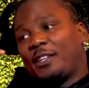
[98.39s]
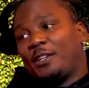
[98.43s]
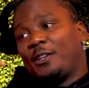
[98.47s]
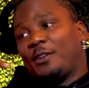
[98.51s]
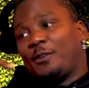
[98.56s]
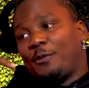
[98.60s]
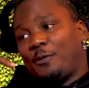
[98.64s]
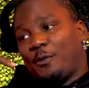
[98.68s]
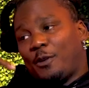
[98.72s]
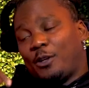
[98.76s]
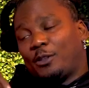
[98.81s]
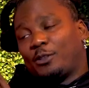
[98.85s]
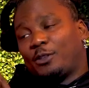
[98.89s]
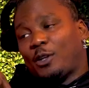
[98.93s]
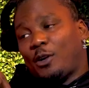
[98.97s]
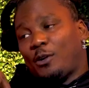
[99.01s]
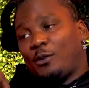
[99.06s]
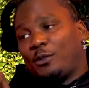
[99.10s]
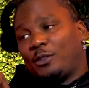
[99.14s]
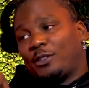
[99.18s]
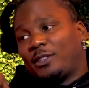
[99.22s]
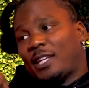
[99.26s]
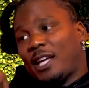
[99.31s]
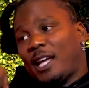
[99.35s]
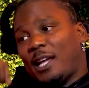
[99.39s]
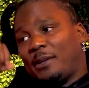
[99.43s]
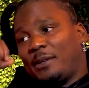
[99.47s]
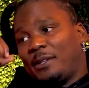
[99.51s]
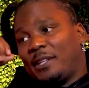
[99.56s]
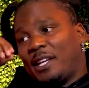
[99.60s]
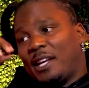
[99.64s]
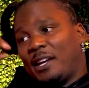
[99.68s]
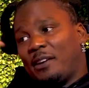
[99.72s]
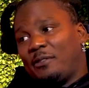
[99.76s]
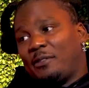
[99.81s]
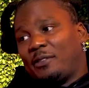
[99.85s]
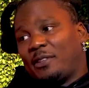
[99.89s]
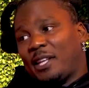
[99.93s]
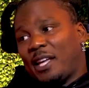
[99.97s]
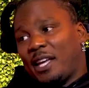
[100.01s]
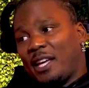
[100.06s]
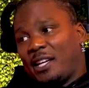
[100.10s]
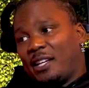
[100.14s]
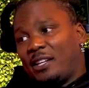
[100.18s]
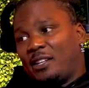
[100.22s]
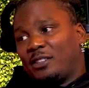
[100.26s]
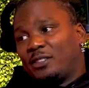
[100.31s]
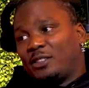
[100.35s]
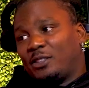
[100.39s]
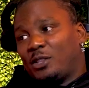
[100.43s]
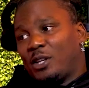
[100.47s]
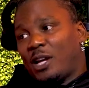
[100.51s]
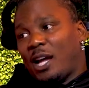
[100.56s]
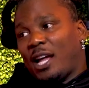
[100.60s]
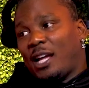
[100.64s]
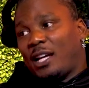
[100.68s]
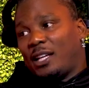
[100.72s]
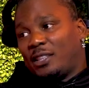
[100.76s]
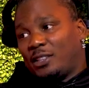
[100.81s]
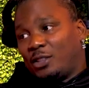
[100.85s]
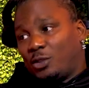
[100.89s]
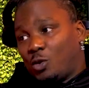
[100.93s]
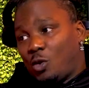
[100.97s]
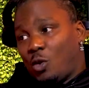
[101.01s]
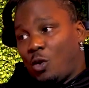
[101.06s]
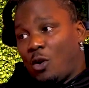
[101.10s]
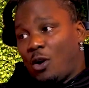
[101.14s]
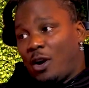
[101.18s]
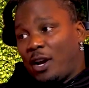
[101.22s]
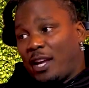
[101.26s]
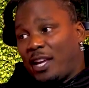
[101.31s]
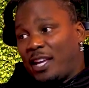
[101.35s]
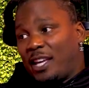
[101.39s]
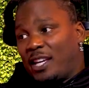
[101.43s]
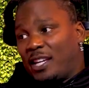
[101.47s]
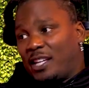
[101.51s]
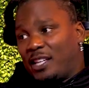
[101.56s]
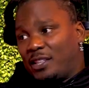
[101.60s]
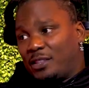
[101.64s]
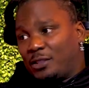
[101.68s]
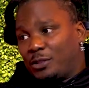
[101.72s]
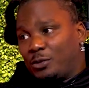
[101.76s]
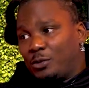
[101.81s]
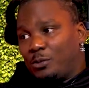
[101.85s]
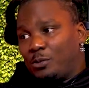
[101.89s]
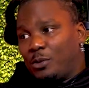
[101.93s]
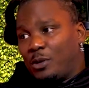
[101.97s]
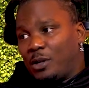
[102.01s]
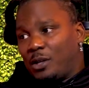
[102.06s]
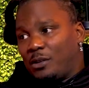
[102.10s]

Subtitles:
the first overtime and everything else, you got to score and get a 2-point